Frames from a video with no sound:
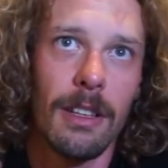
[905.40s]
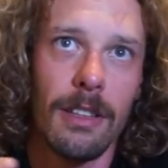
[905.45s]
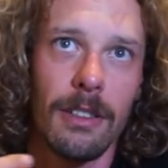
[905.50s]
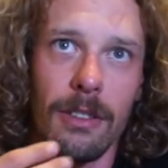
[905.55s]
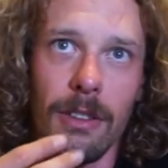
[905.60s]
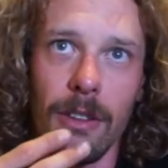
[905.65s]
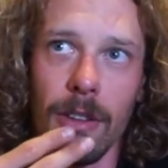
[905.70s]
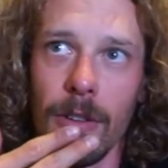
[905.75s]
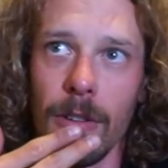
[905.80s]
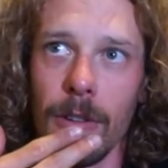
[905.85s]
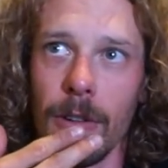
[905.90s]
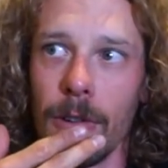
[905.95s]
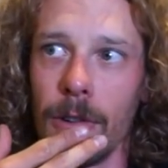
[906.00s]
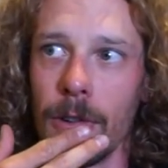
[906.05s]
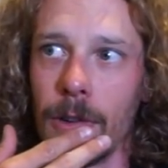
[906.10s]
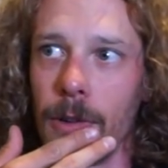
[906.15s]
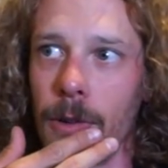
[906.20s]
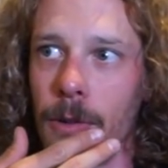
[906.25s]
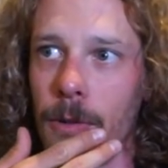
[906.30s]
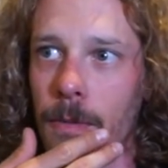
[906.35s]

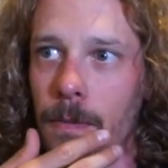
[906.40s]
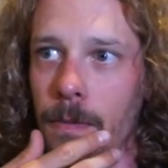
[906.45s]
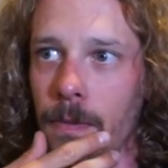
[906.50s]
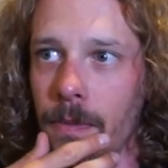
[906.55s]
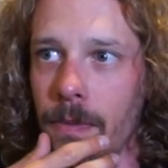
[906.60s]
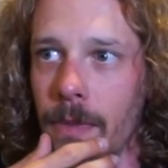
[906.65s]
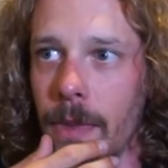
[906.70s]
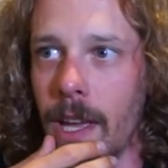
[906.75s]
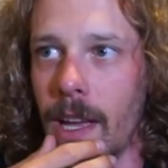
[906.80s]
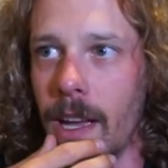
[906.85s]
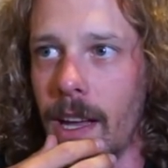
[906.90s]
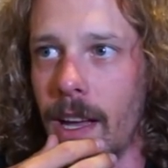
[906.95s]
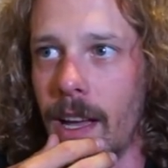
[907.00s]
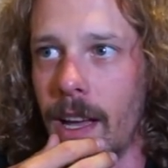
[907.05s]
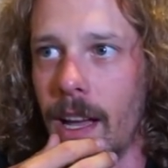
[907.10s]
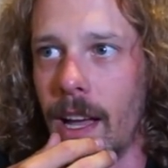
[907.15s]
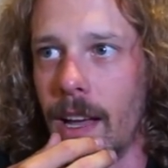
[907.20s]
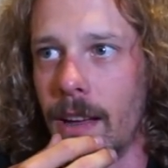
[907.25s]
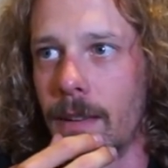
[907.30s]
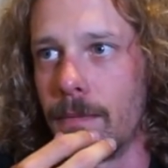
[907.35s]
So
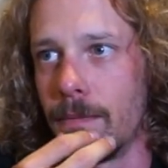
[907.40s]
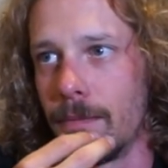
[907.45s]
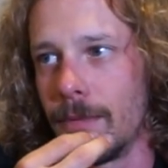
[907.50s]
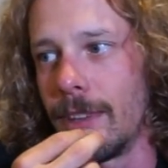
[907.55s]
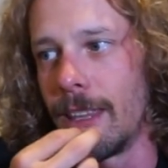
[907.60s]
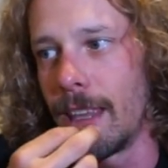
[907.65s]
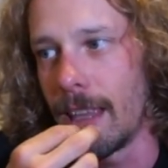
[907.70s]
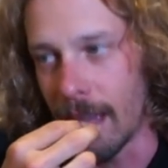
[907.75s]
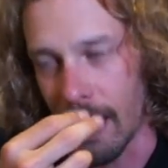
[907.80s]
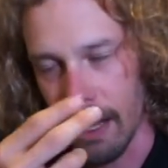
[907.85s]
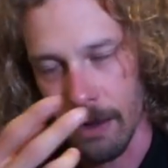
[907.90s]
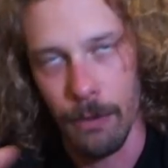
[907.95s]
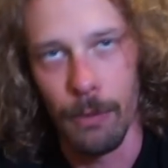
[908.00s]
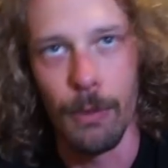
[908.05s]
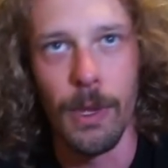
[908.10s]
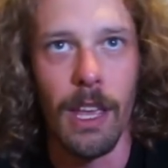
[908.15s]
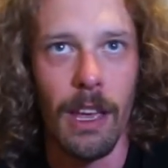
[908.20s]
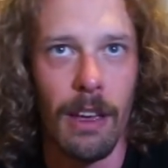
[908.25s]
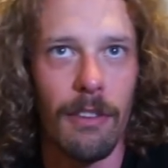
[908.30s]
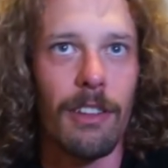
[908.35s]

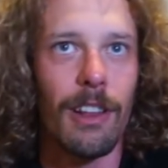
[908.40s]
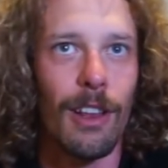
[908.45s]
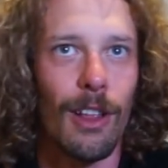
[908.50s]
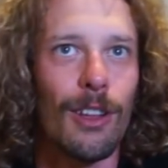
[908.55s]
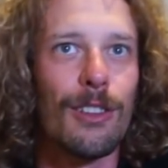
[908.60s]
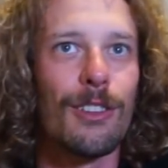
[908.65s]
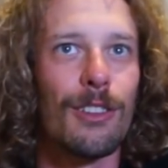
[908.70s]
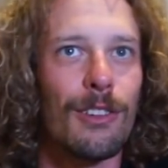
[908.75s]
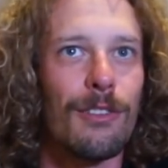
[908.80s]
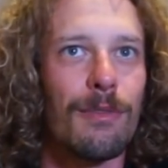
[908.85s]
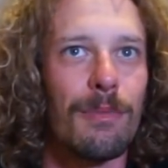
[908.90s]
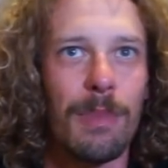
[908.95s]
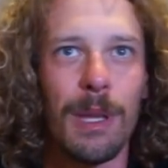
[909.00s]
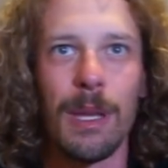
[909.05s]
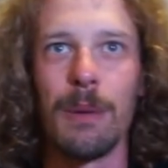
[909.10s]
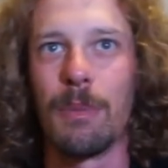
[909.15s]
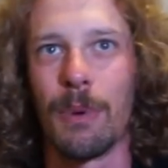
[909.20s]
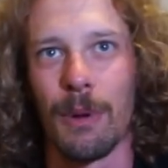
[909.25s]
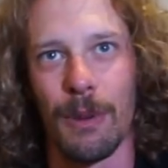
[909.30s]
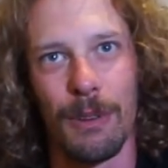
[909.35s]
we have a lot of
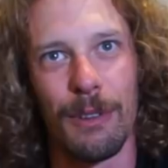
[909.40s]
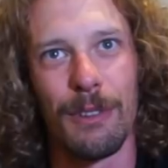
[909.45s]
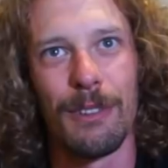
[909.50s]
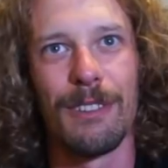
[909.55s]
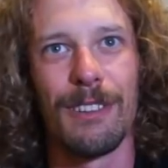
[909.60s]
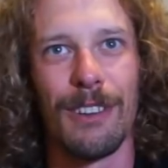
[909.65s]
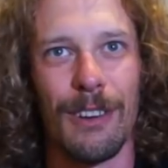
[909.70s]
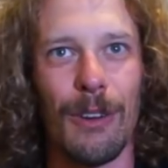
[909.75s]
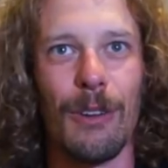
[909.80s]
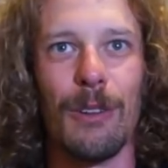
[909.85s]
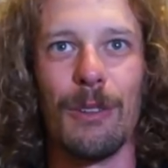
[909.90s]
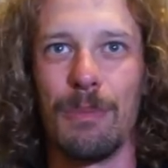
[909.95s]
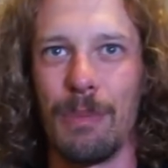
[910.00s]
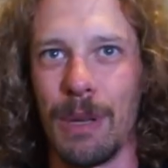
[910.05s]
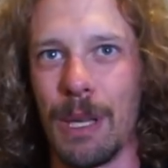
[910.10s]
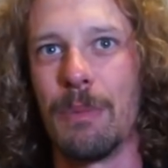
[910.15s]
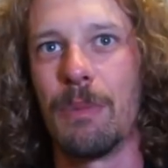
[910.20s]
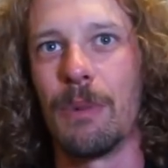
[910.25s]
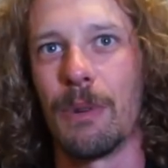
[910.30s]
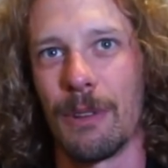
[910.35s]
people, old
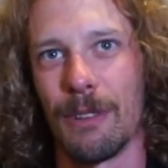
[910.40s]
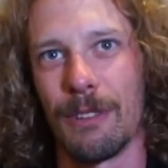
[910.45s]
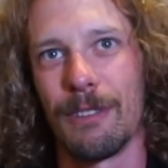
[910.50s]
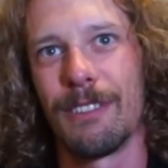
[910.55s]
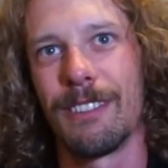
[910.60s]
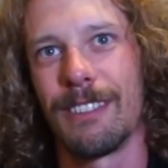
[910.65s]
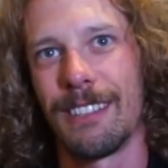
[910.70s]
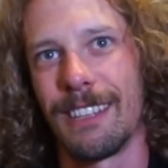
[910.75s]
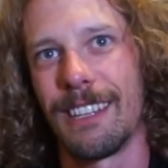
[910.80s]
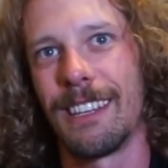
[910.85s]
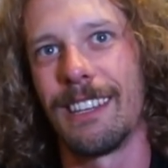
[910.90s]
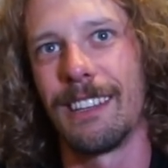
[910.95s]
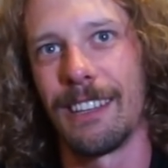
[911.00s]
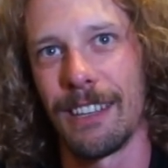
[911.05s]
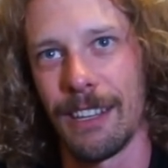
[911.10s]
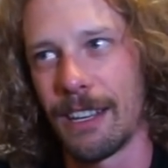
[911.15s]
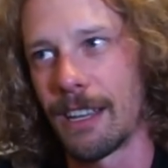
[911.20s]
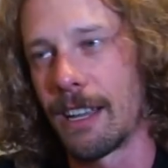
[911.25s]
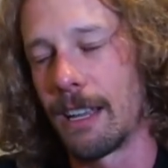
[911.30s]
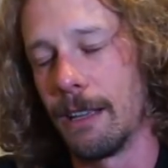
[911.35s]
people
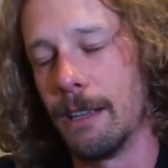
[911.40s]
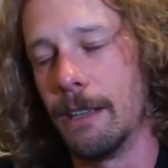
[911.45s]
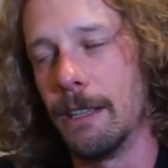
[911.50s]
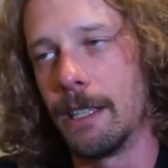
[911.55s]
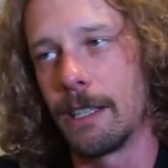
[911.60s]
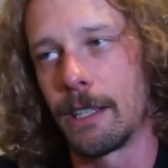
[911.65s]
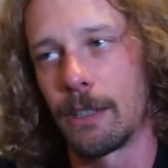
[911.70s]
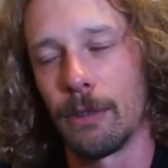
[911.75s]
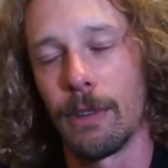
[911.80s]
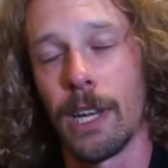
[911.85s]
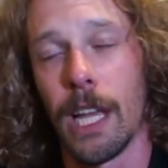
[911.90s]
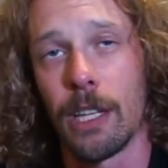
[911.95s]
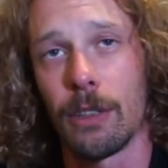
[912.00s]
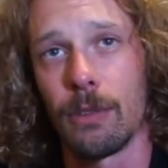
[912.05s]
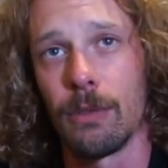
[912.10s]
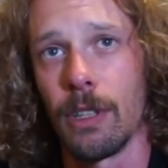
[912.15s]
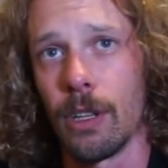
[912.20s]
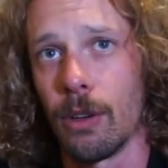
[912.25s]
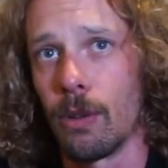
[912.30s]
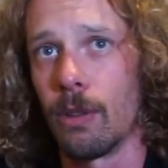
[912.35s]
connect
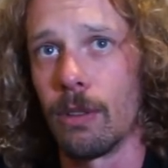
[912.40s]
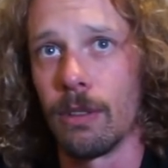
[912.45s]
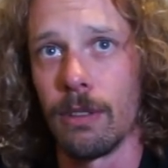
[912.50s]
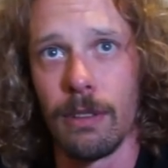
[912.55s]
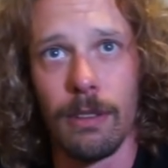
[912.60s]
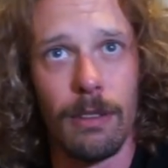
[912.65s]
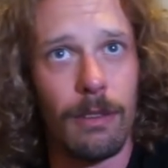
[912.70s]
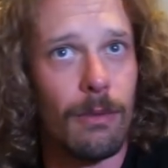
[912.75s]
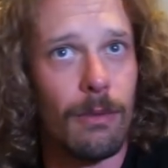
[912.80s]
to the old